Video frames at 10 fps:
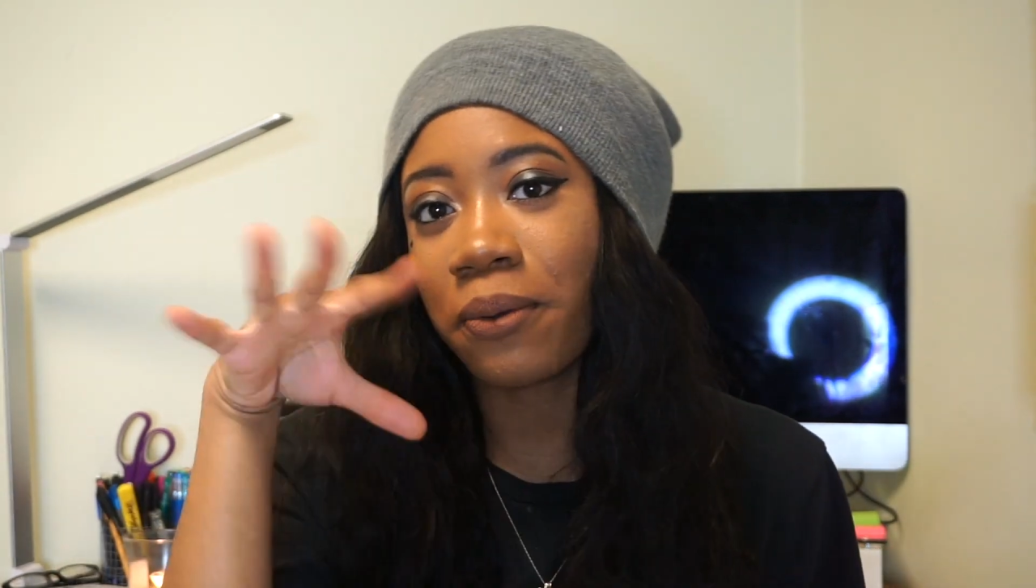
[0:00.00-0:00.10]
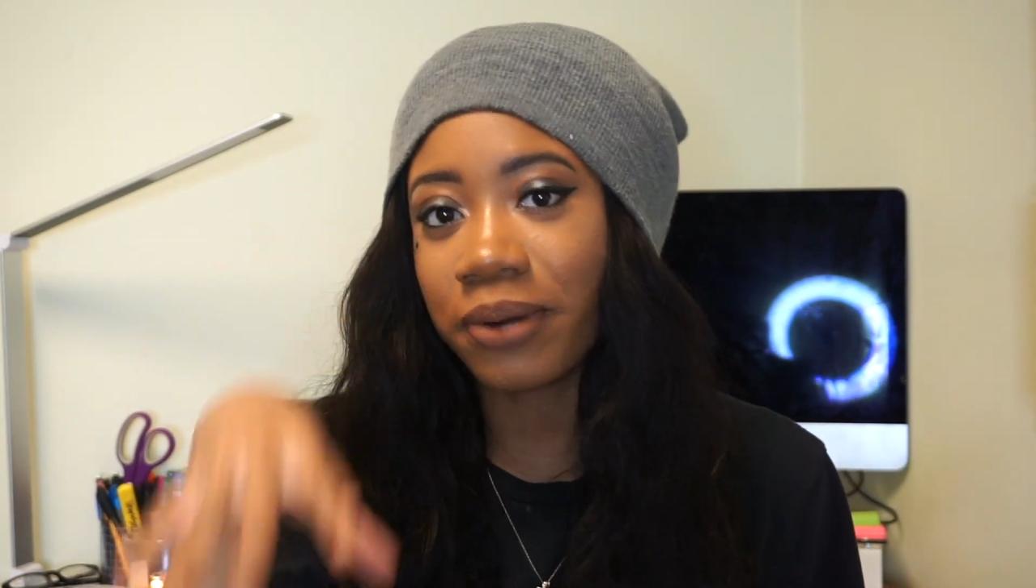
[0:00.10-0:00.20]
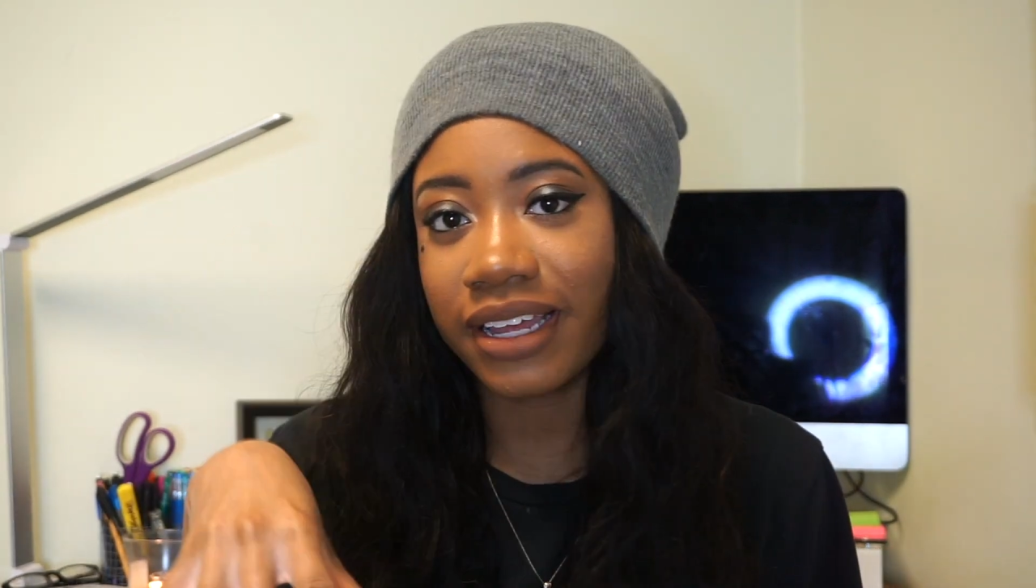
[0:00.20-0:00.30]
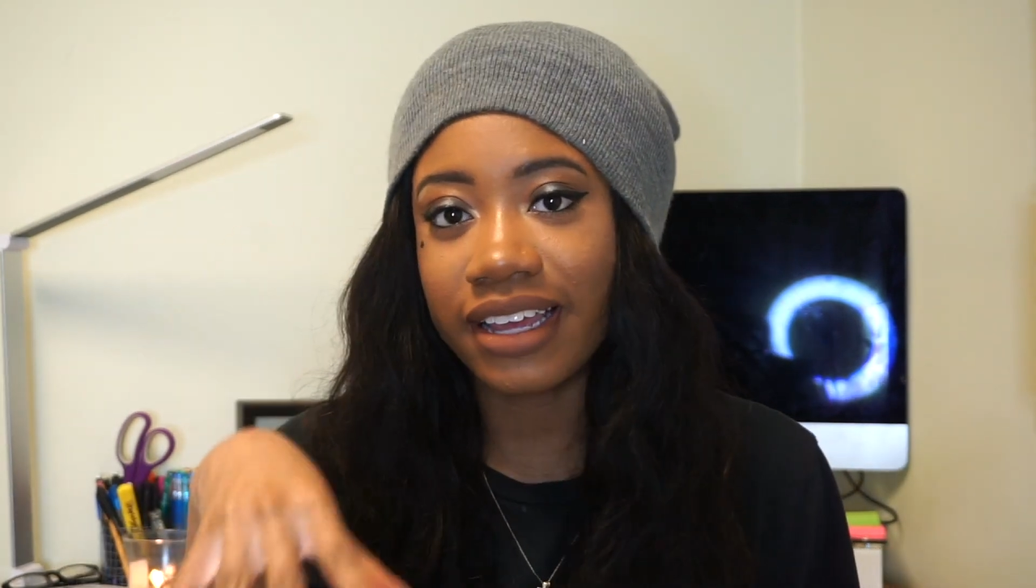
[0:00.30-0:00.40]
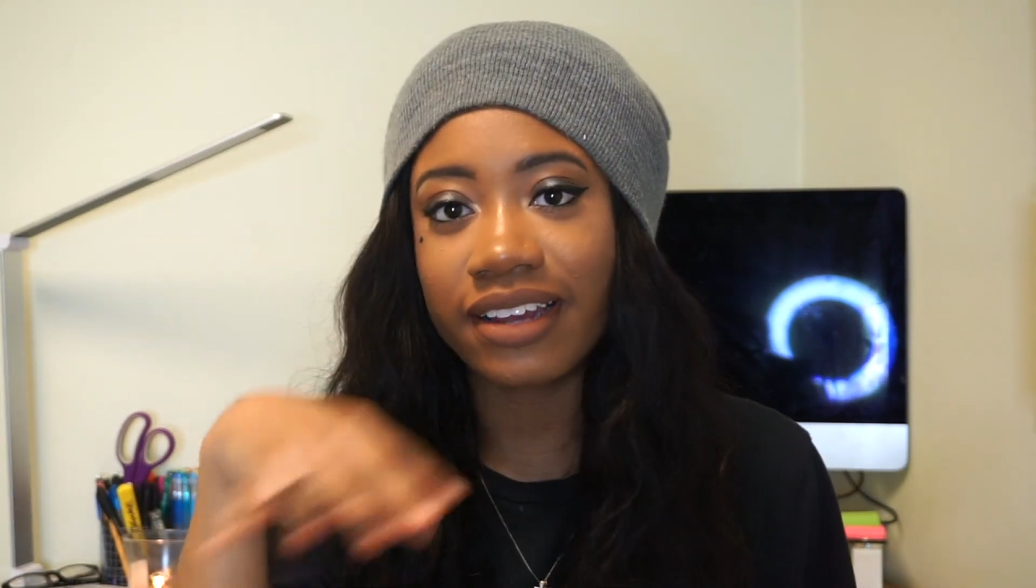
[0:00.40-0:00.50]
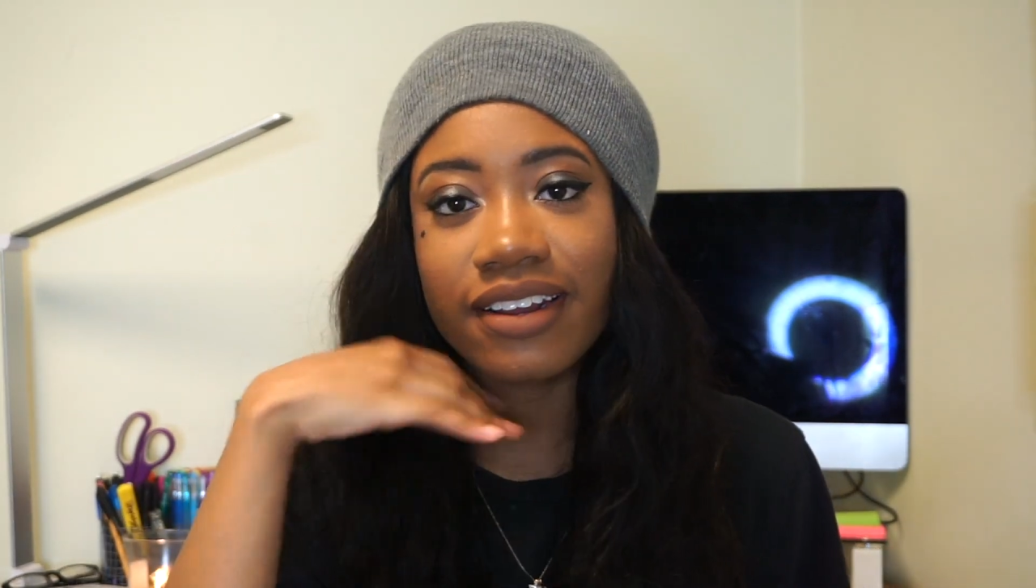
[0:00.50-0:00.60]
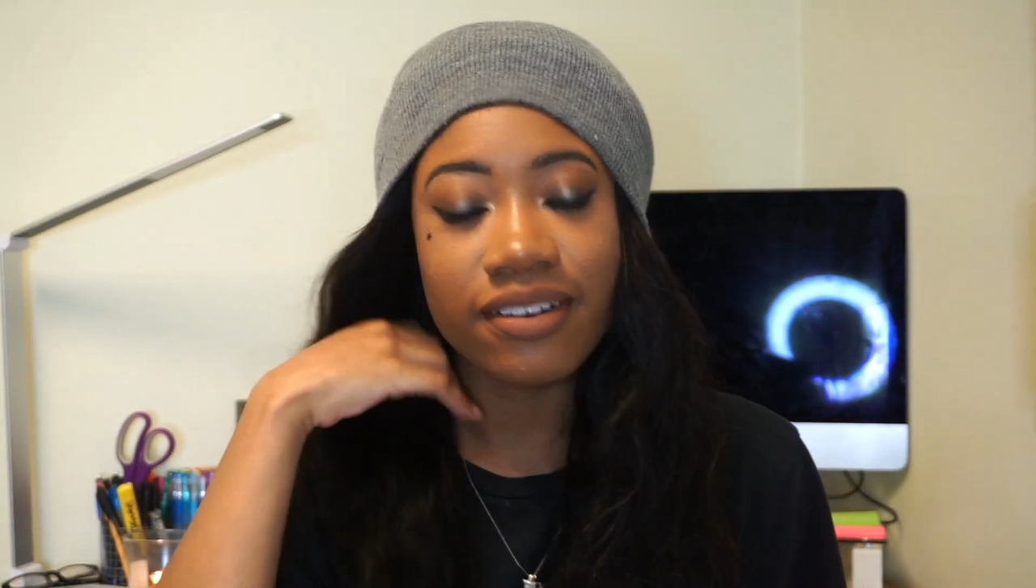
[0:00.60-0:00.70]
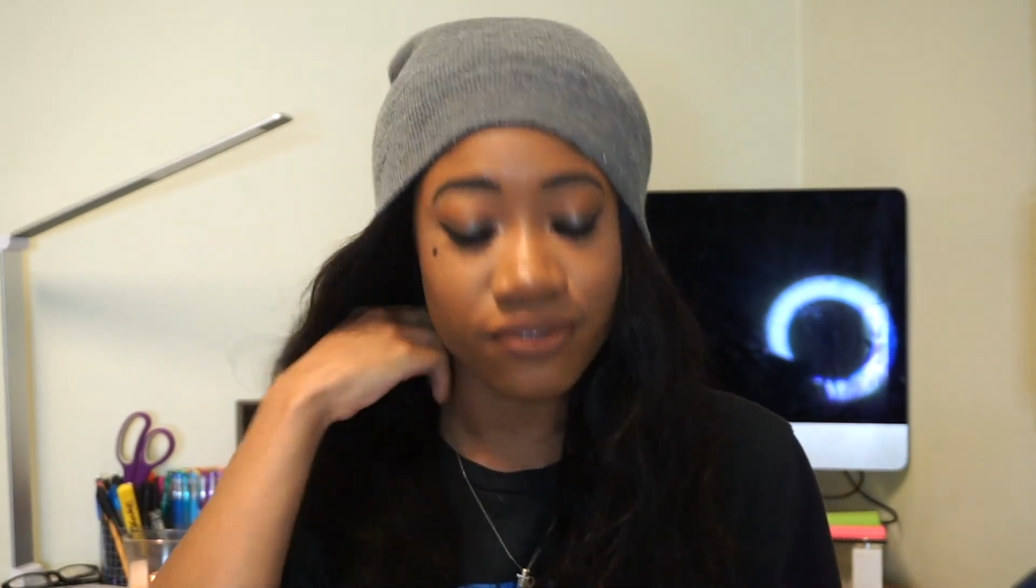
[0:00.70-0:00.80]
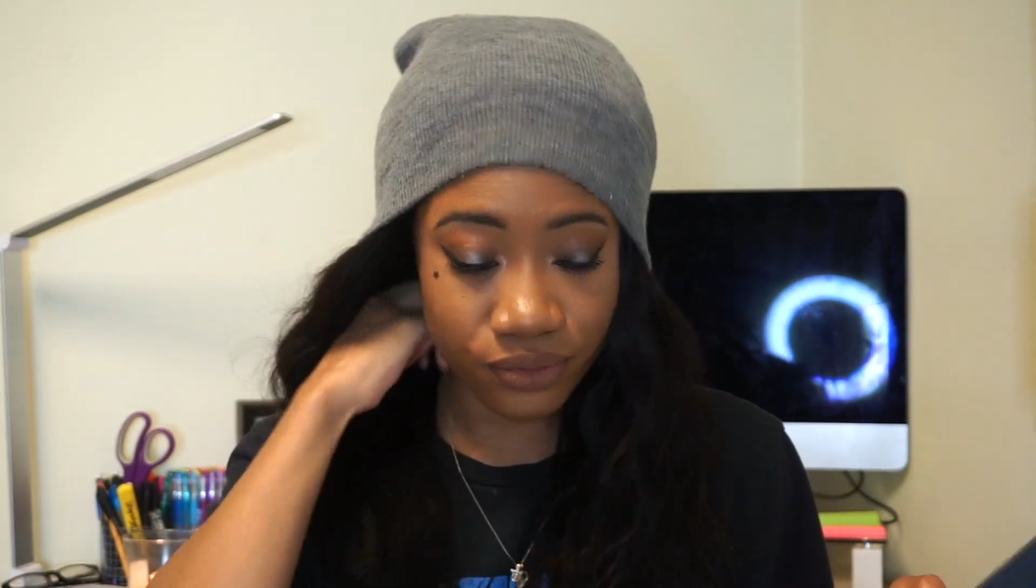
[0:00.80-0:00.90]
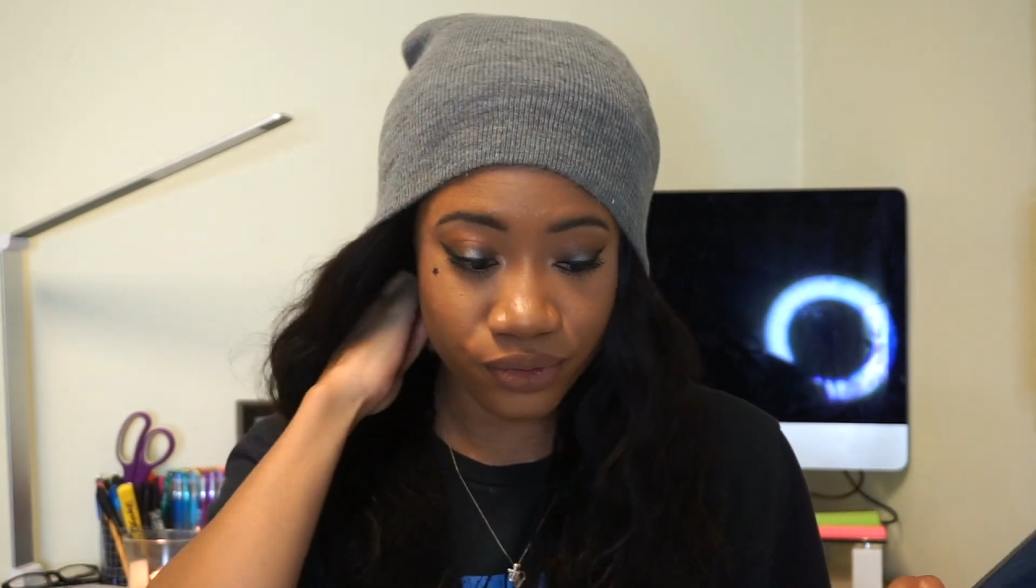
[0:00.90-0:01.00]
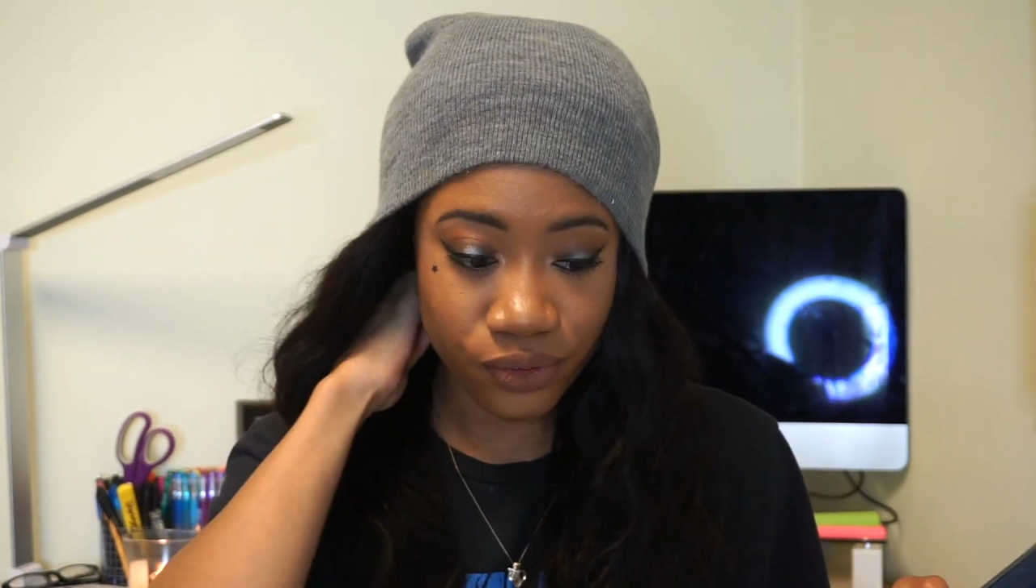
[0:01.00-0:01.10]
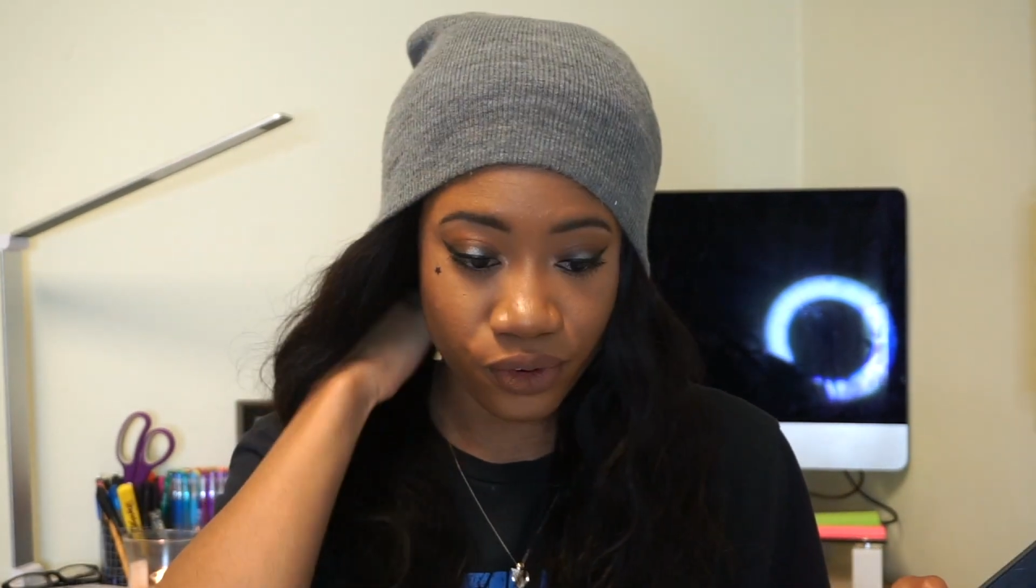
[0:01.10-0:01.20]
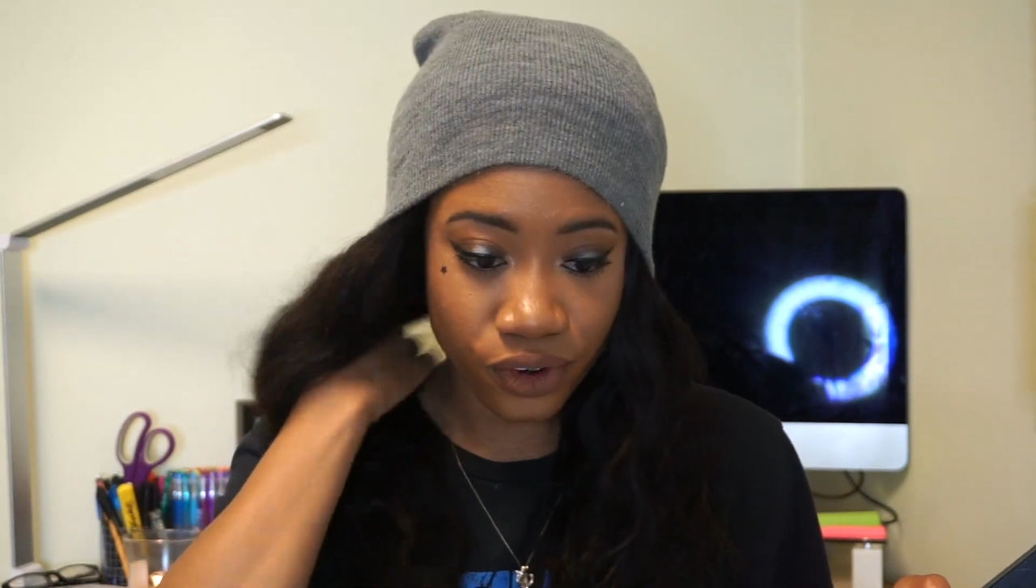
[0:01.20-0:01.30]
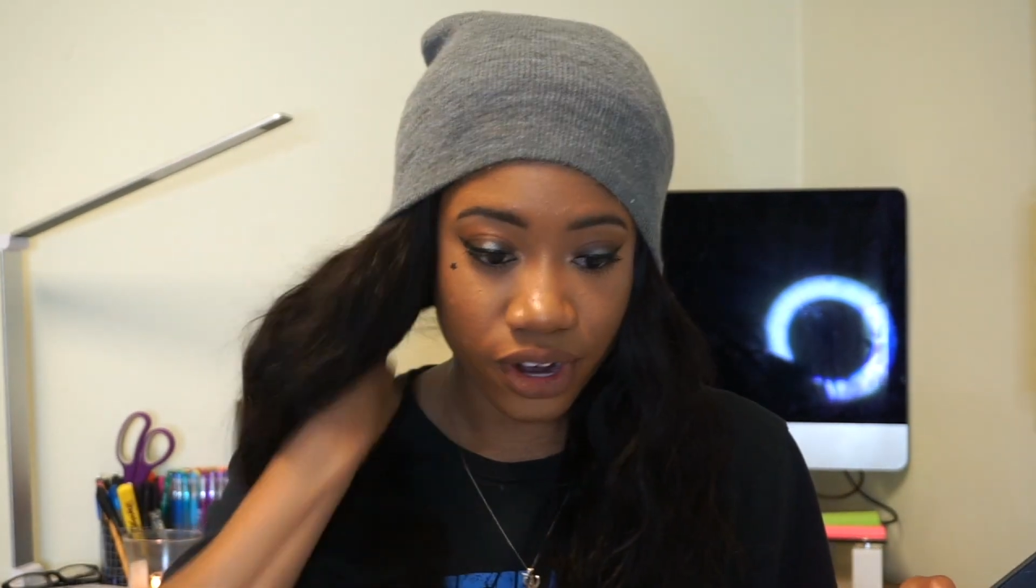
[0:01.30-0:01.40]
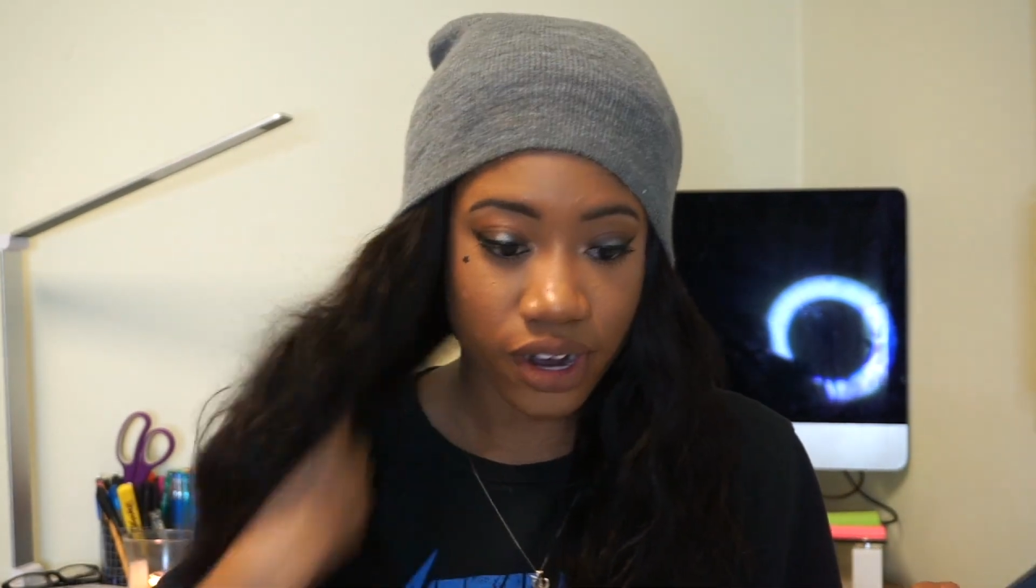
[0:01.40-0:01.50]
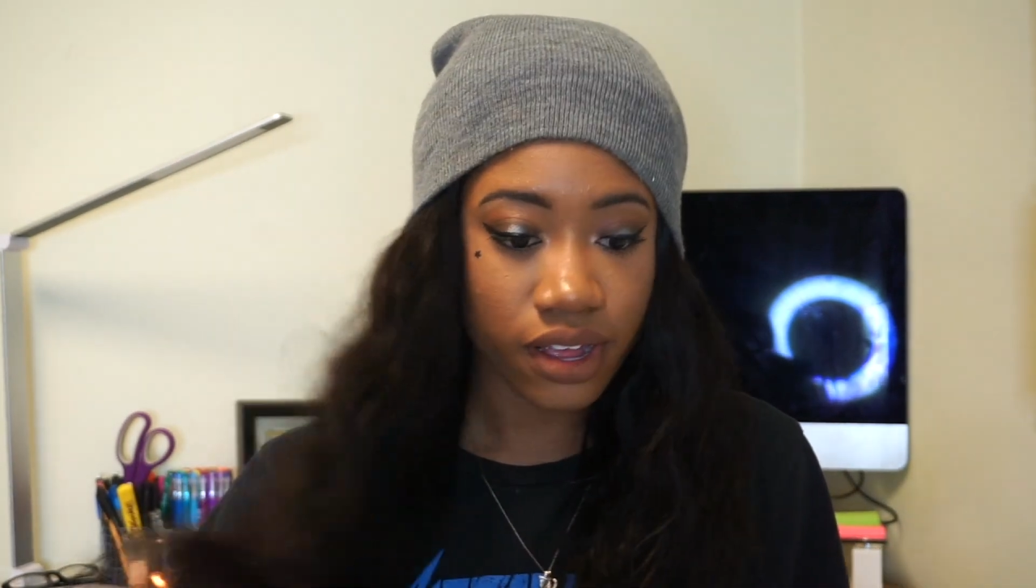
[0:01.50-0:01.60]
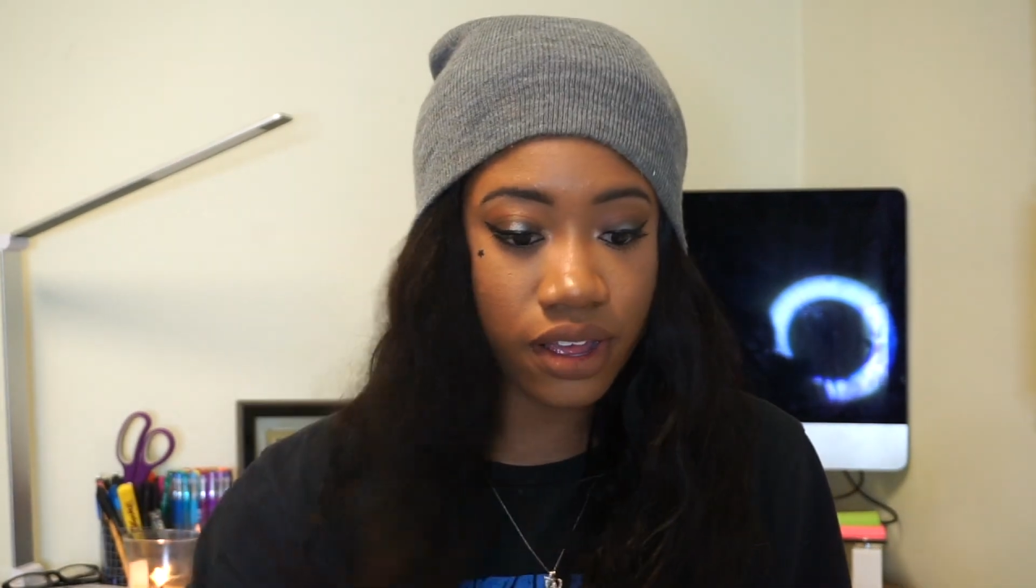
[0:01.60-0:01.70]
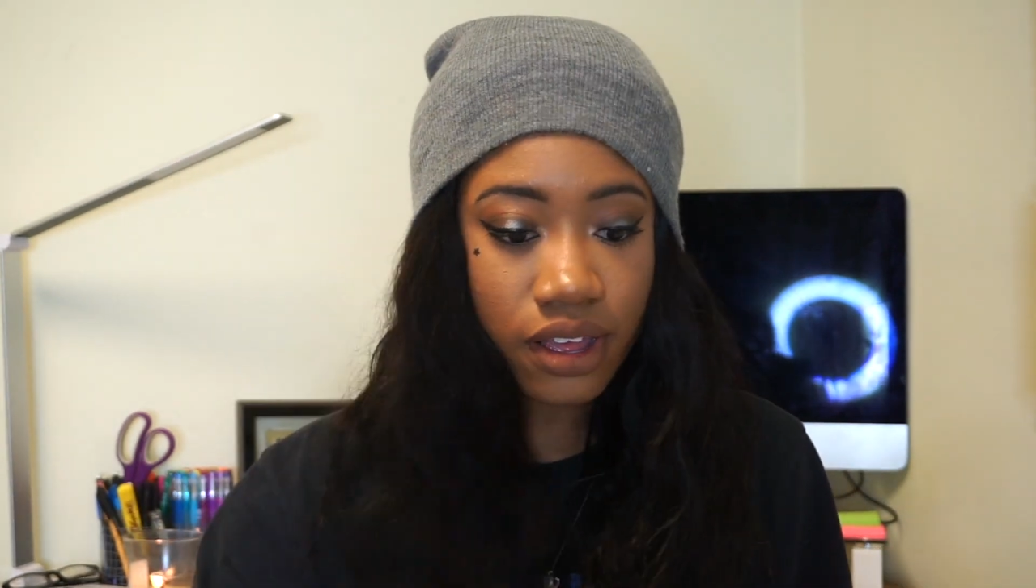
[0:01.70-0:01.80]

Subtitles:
Brigade for